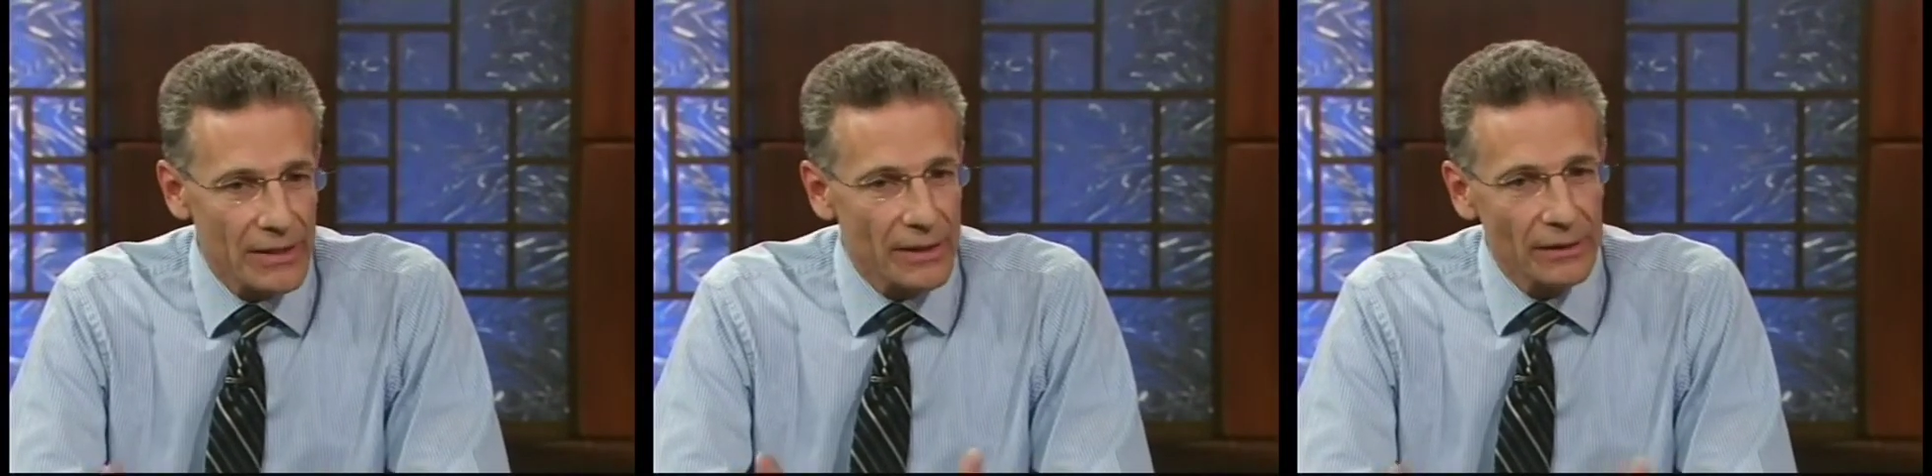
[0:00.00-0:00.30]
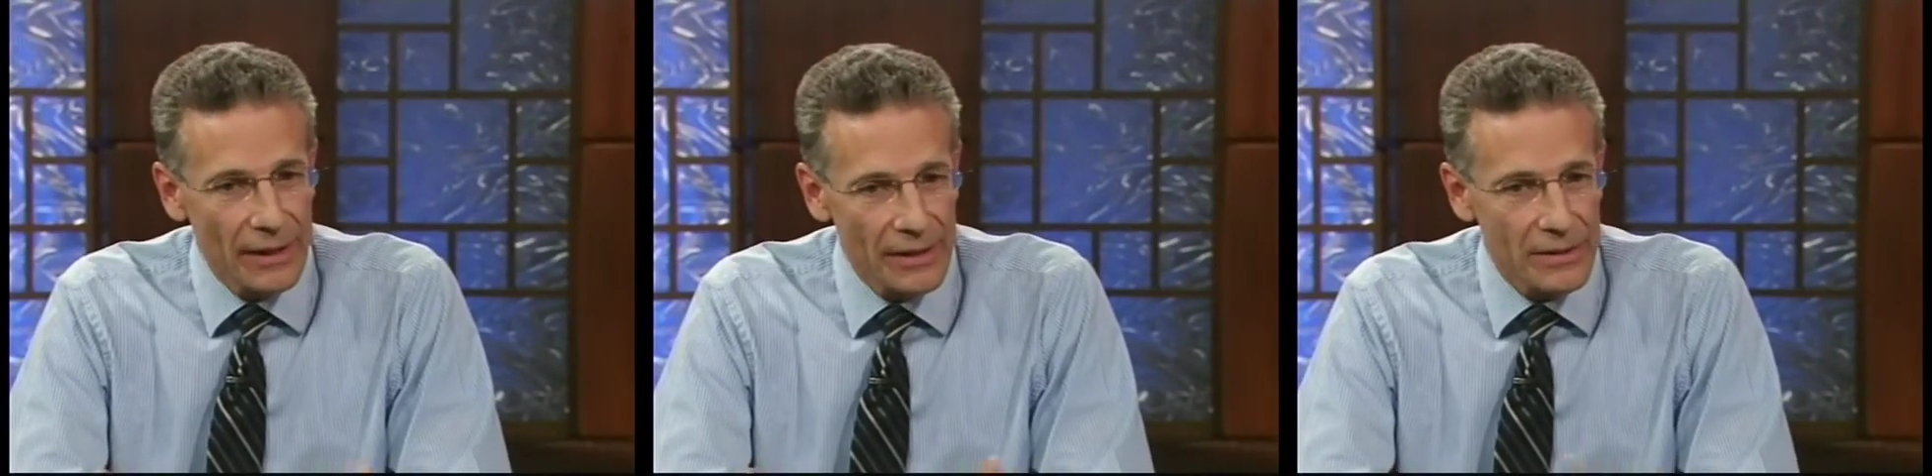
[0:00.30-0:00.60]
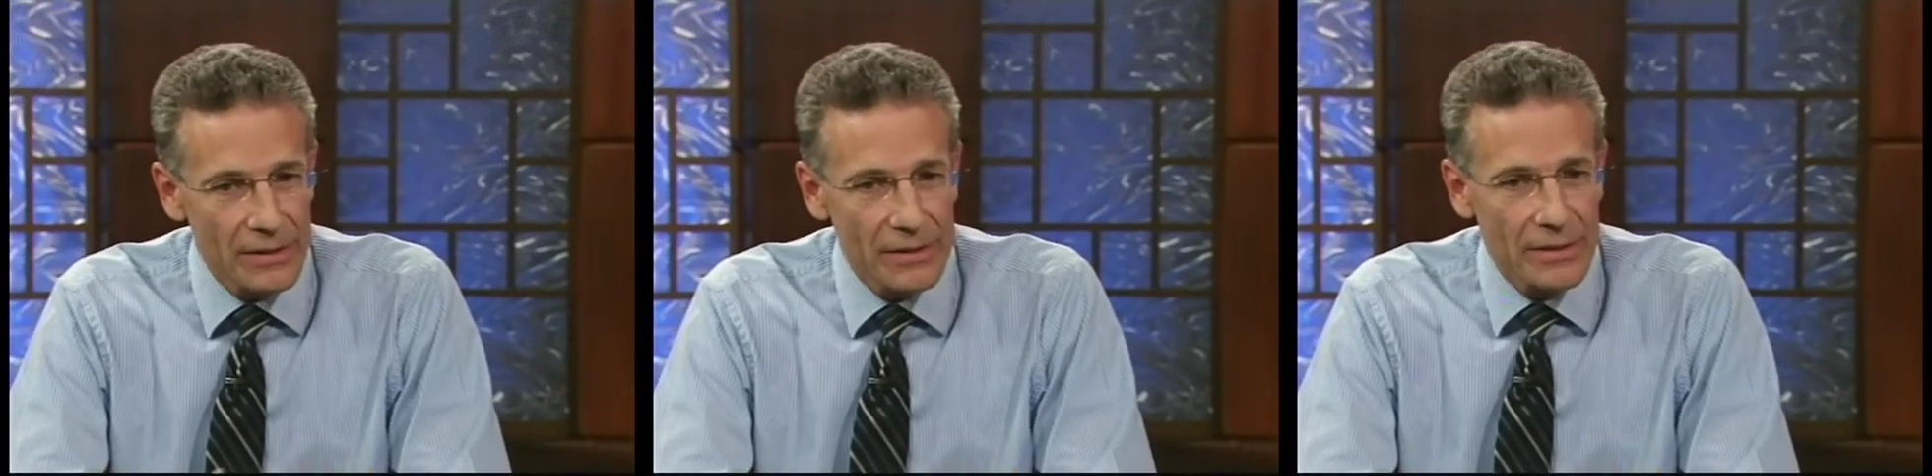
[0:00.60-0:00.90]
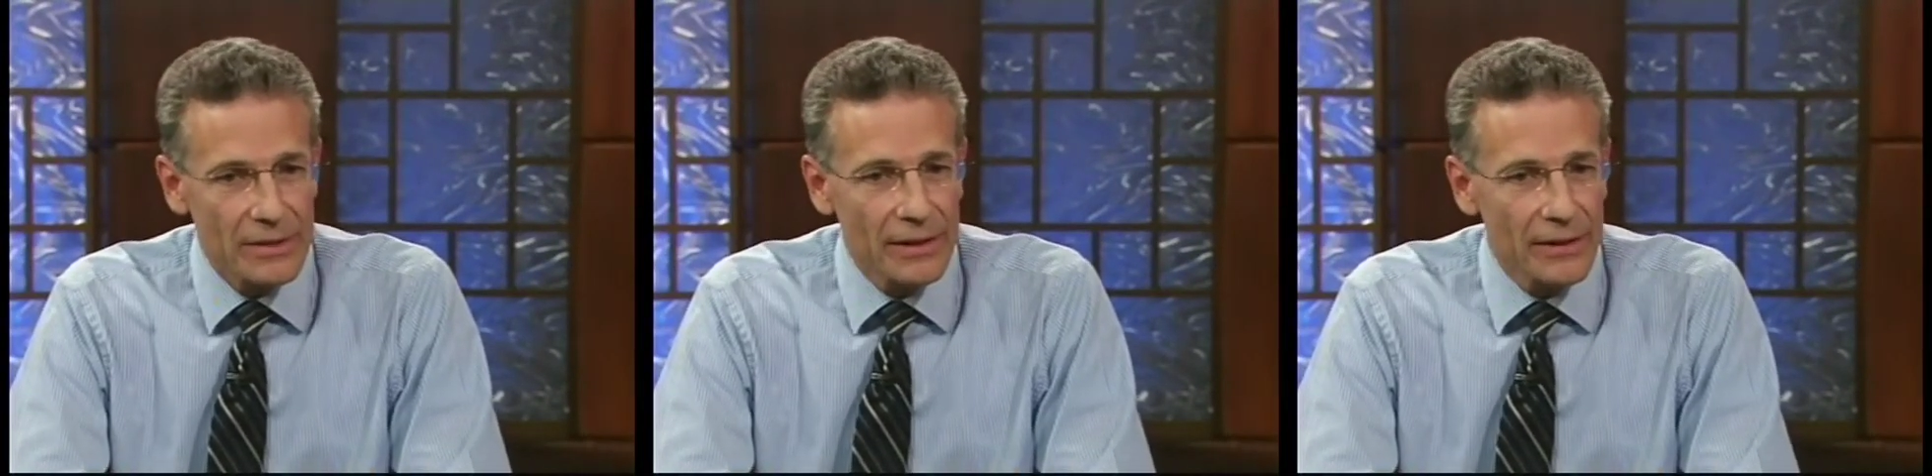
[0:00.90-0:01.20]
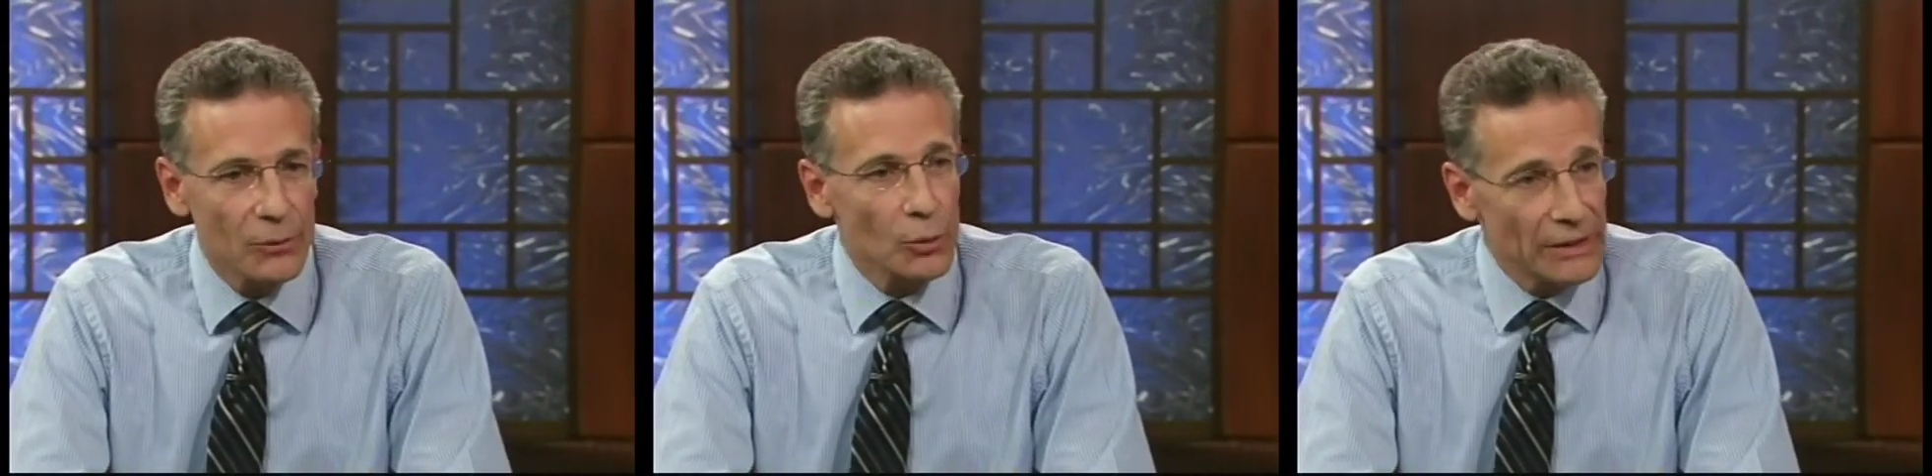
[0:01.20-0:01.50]
the lenses
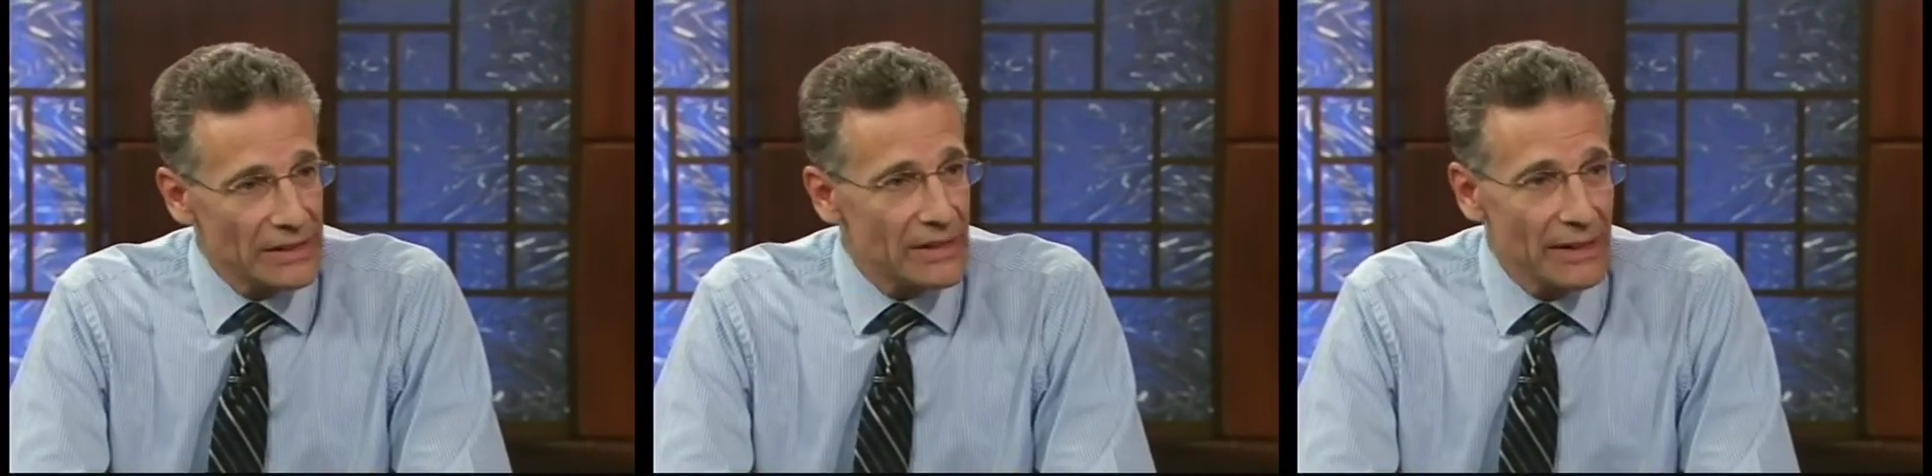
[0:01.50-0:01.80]
that we'll need to